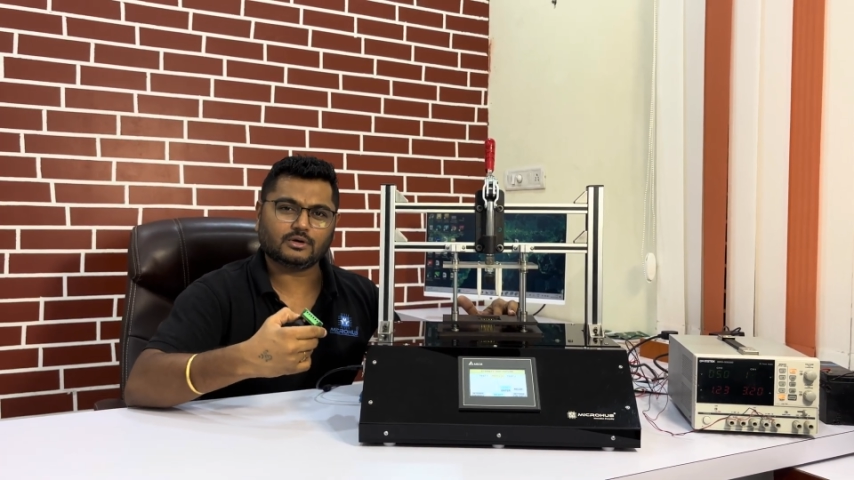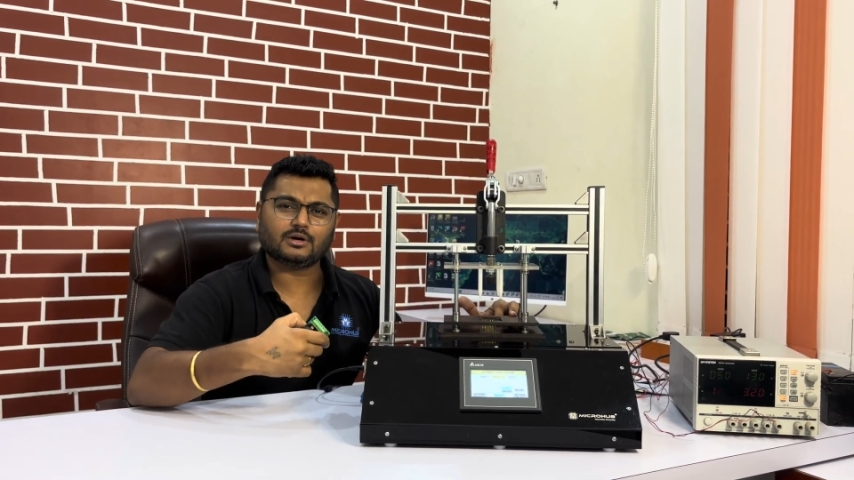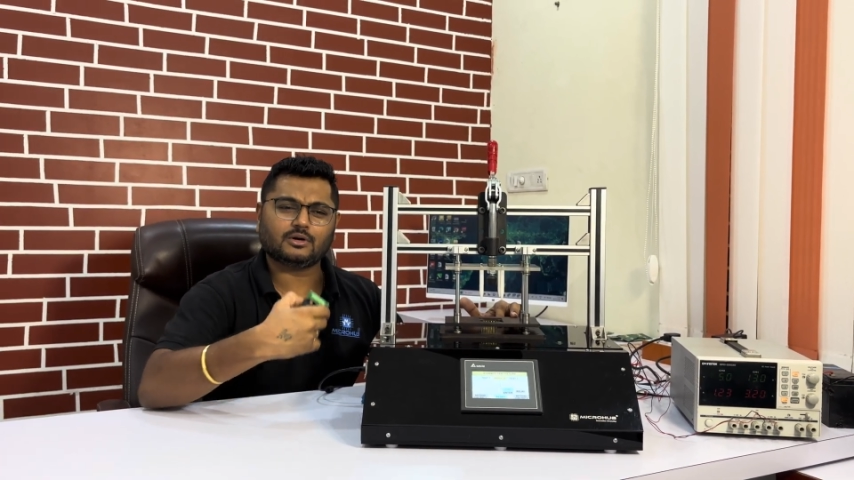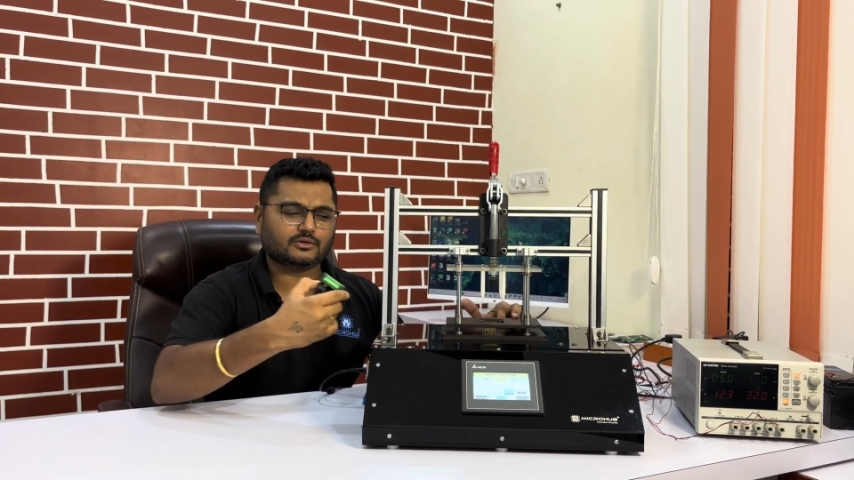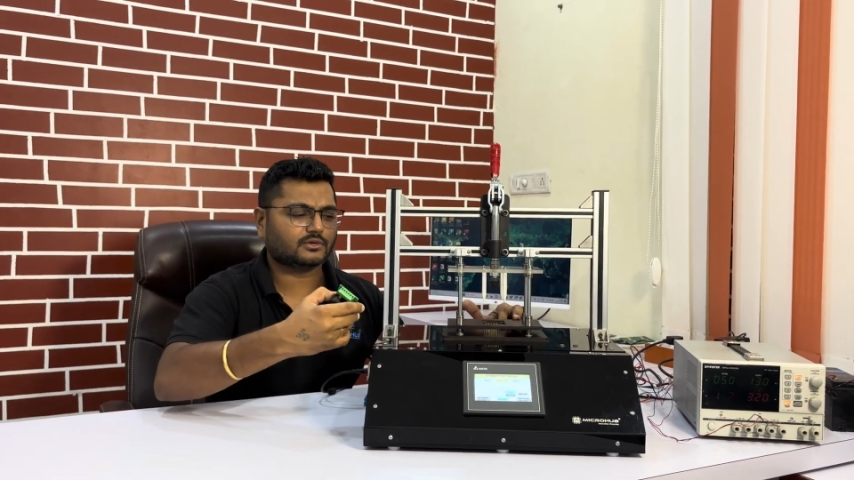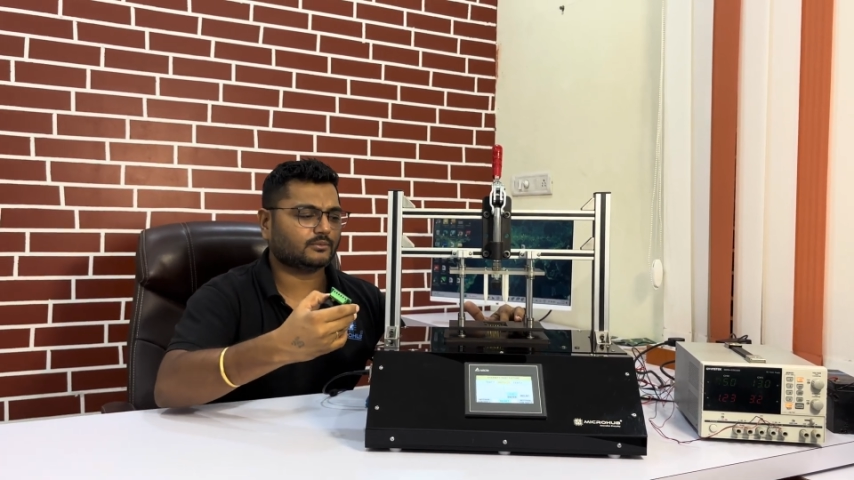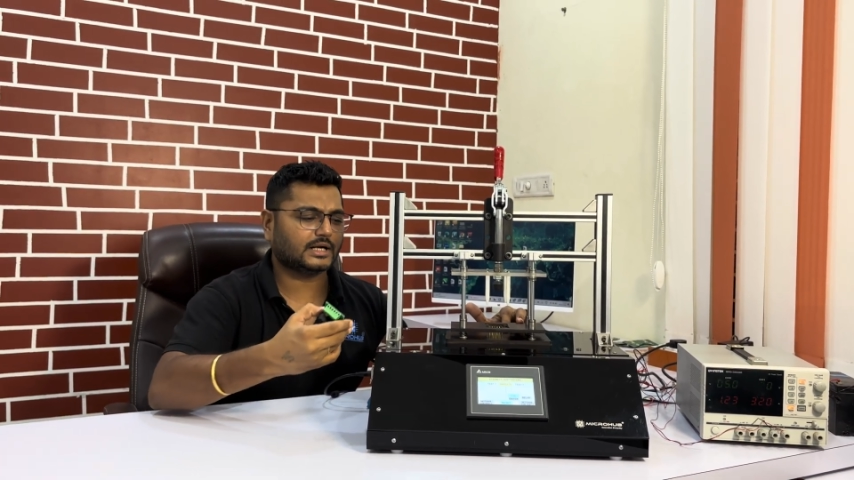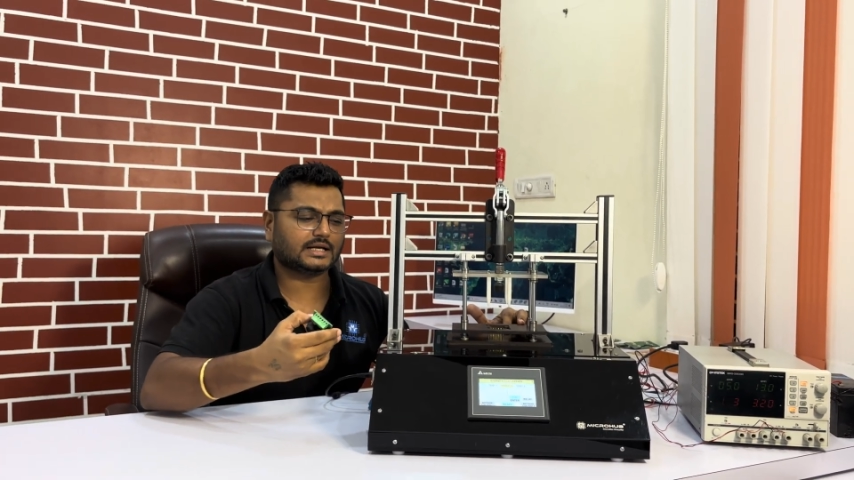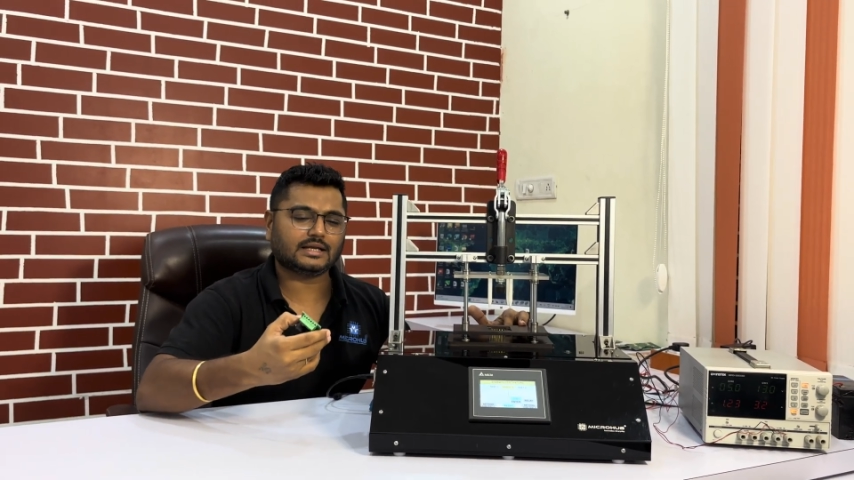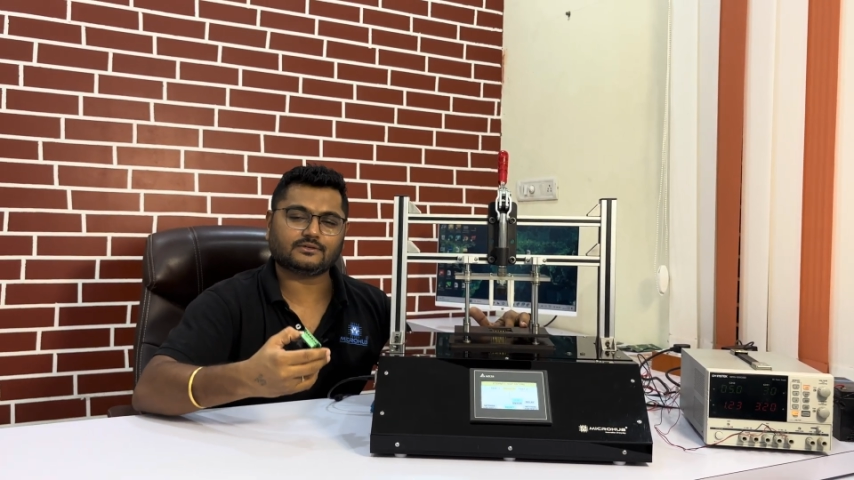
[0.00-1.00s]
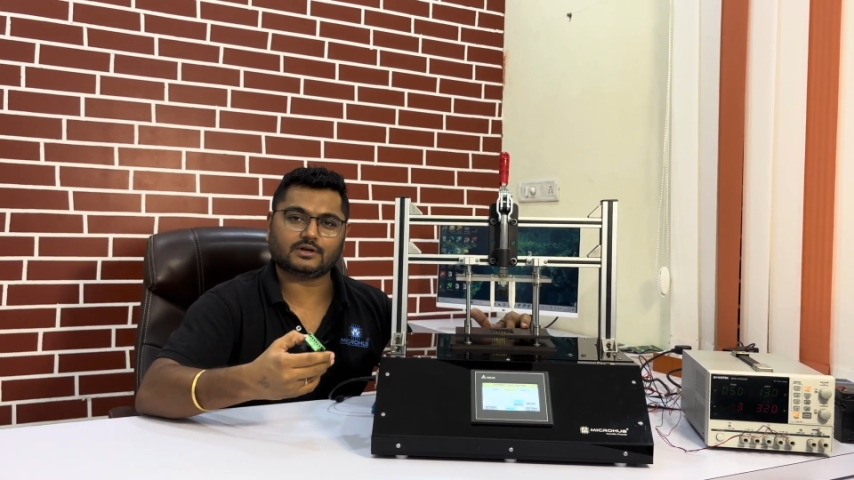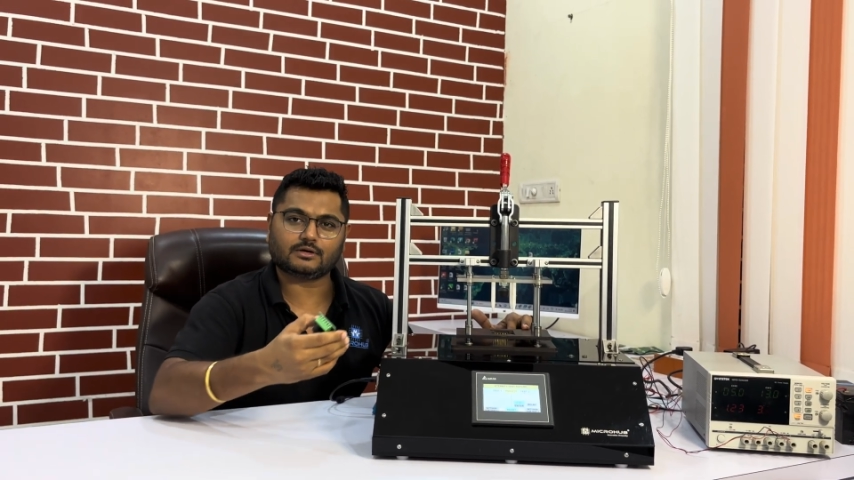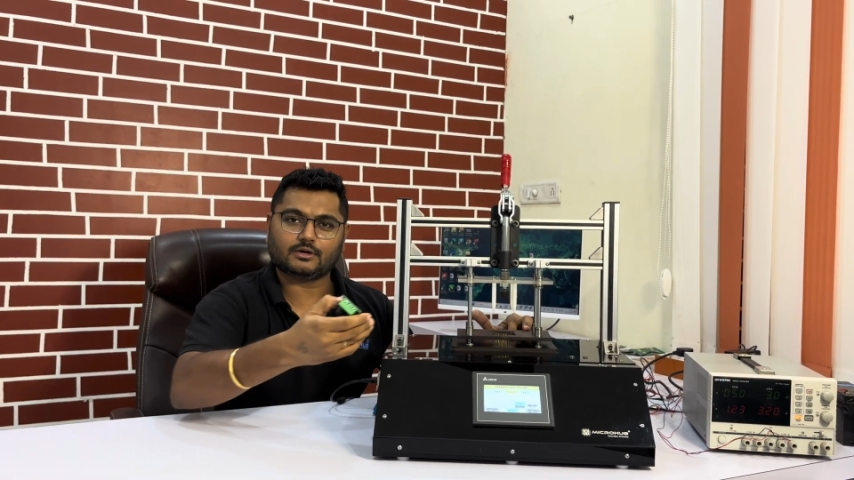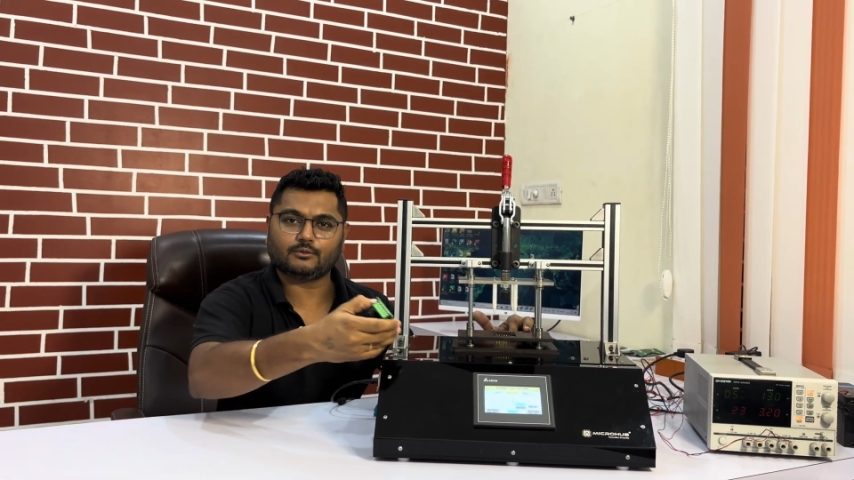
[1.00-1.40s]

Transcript: or lots of data is required.